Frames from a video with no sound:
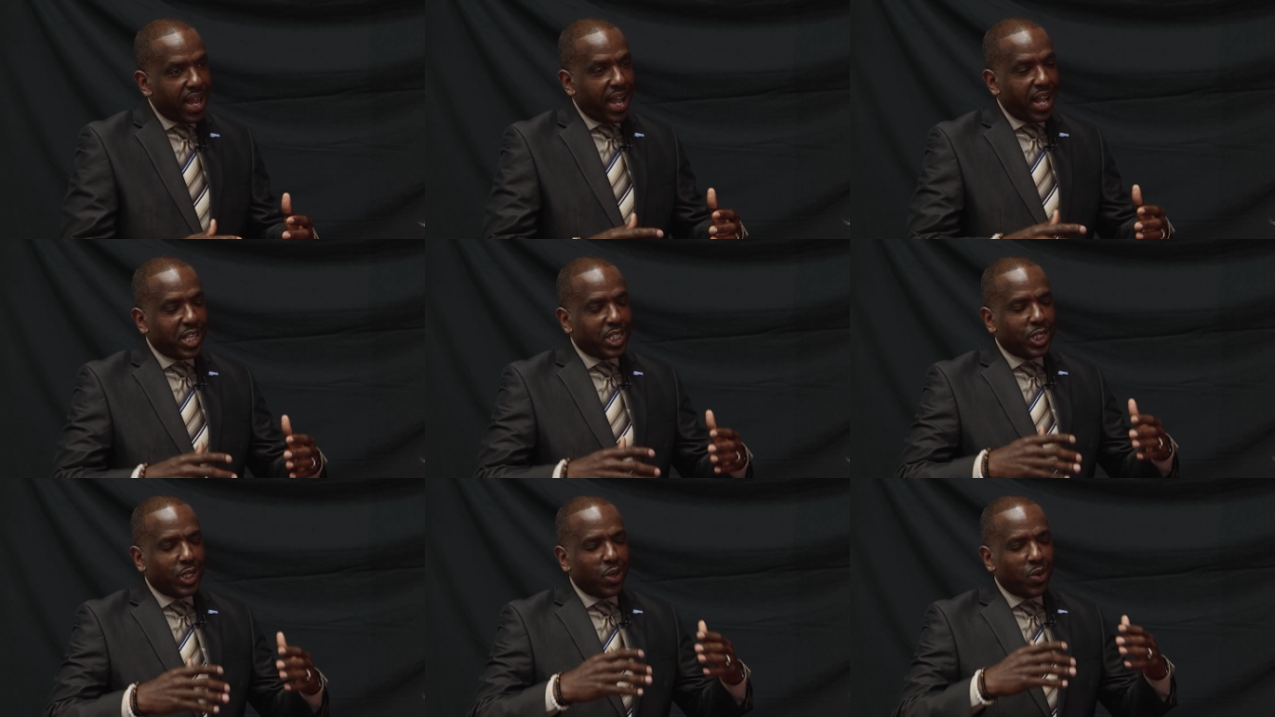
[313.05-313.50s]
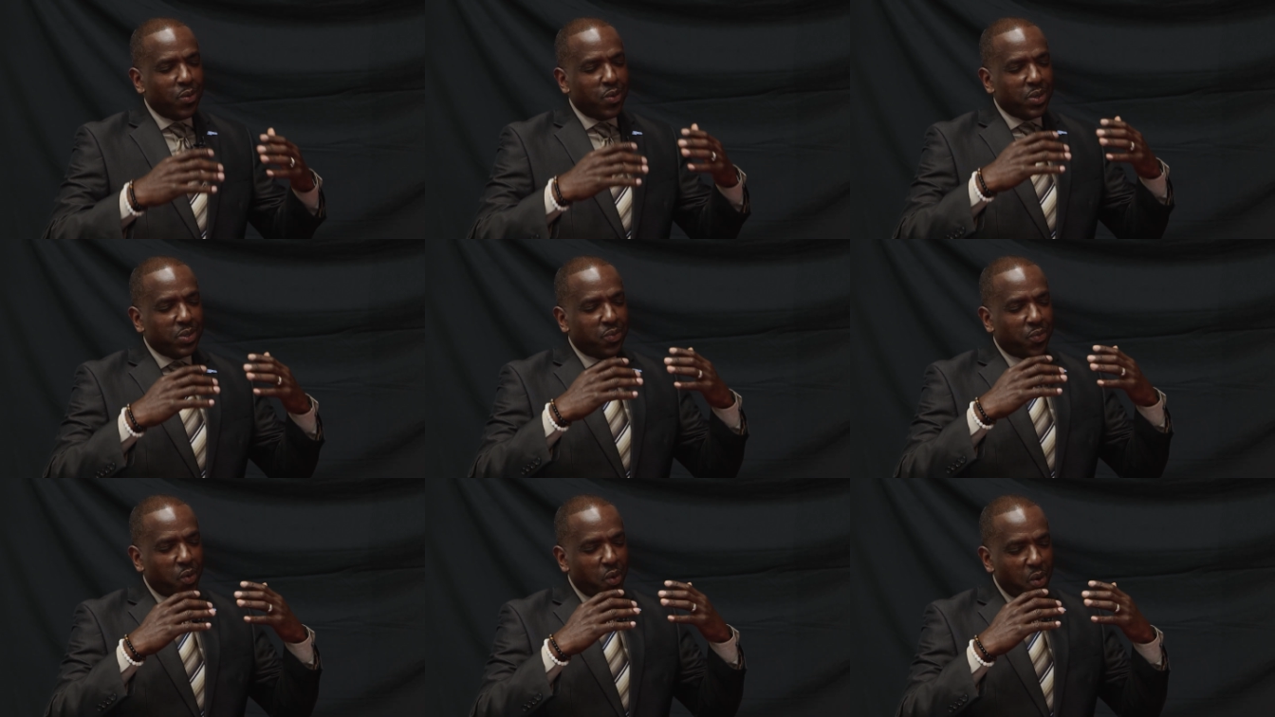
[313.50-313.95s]
And so
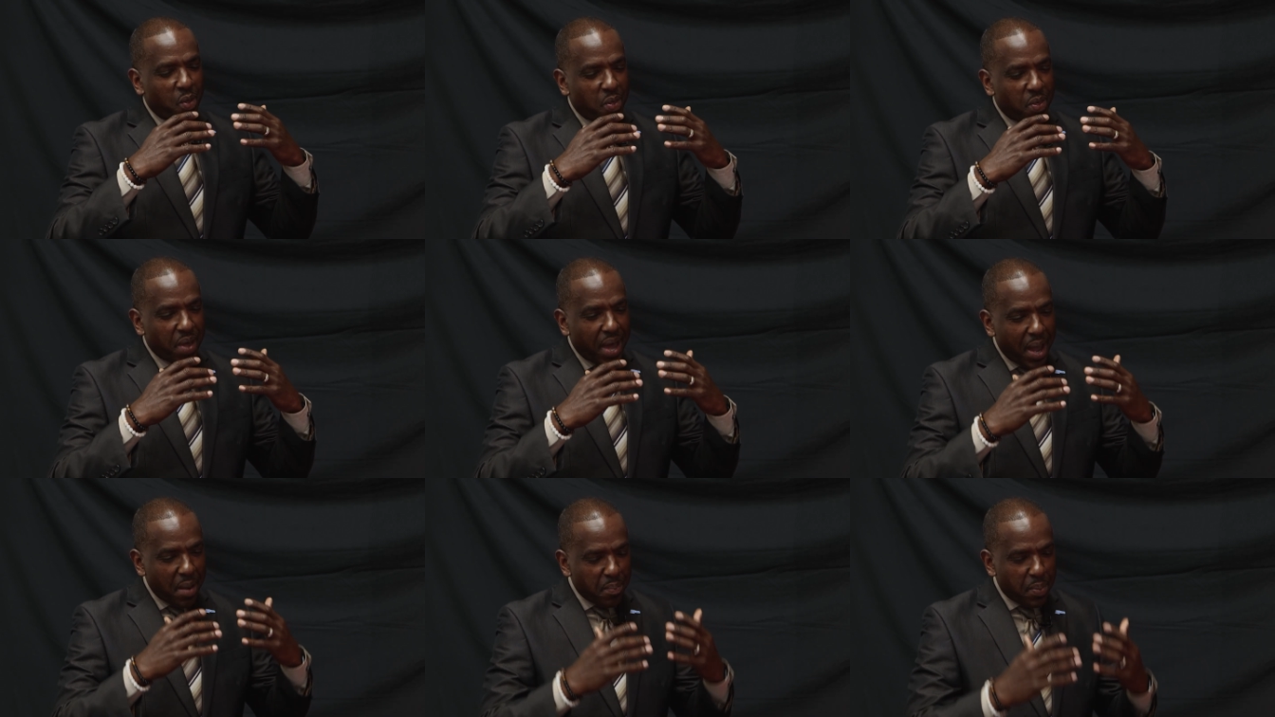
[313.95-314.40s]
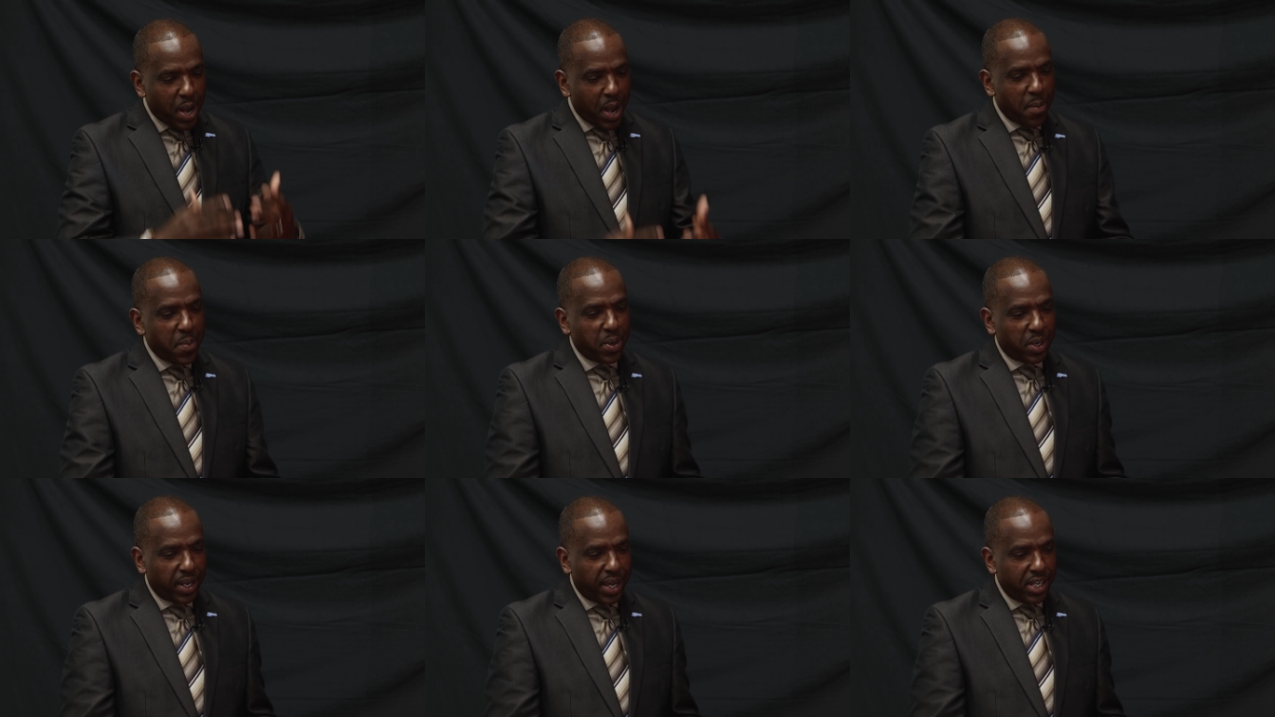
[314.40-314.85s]
for that
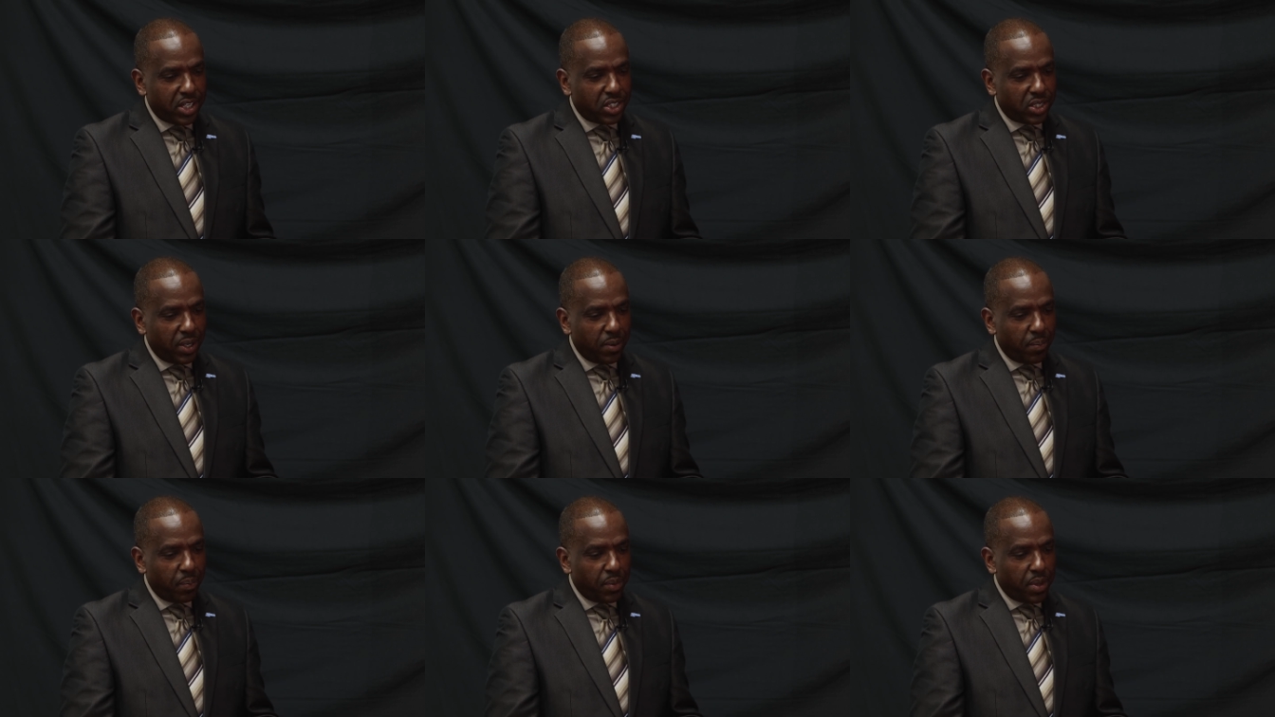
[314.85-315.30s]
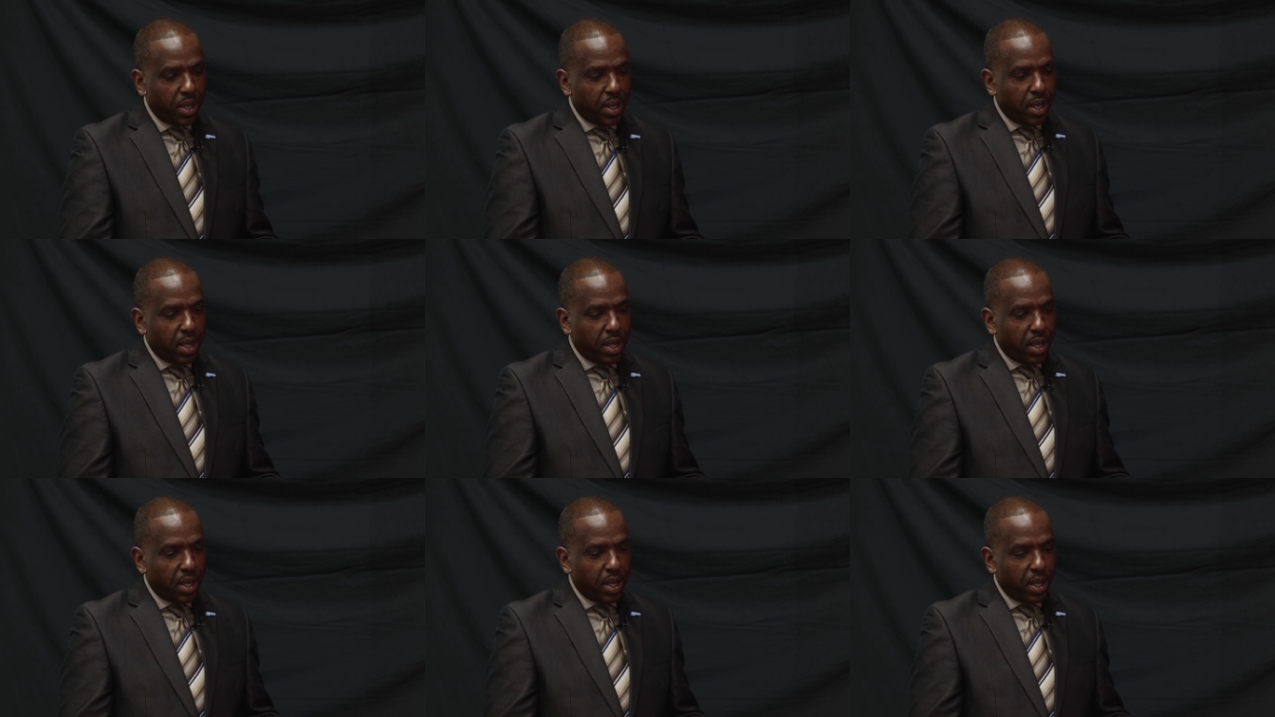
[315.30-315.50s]
population,